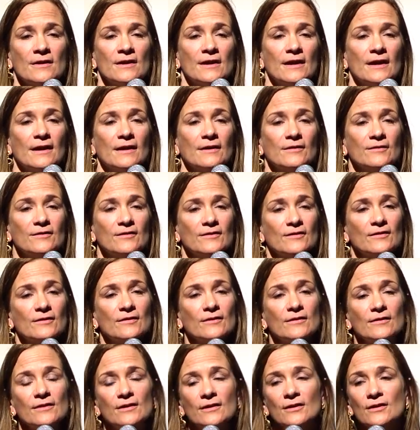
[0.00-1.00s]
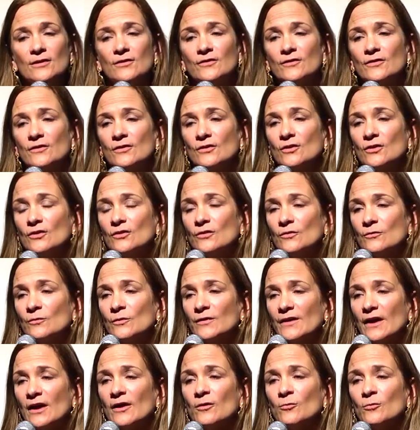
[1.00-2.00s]
And it
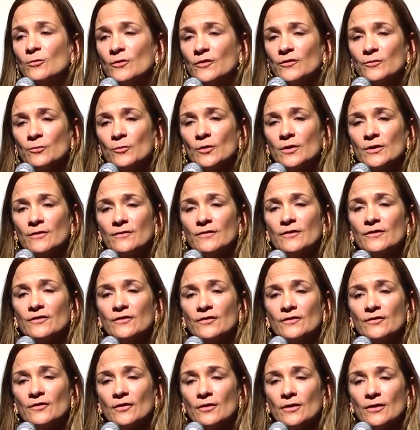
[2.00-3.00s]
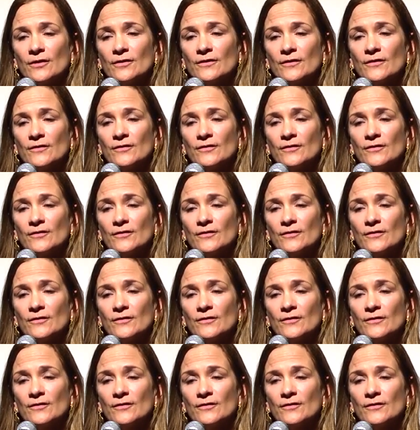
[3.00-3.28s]
that was one of the start.